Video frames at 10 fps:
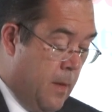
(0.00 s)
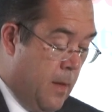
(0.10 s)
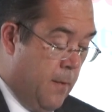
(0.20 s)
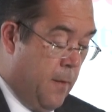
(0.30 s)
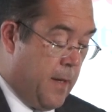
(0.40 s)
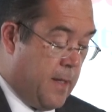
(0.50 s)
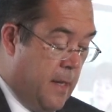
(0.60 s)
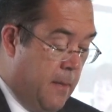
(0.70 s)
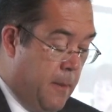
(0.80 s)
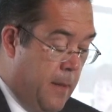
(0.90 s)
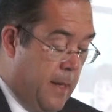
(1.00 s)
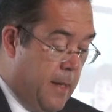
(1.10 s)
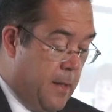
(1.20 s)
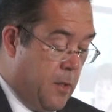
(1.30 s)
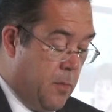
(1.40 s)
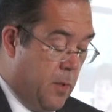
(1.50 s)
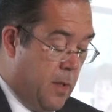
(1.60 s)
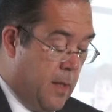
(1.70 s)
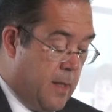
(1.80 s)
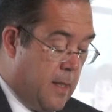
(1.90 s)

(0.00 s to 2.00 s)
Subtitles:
For example, Heritage Malta has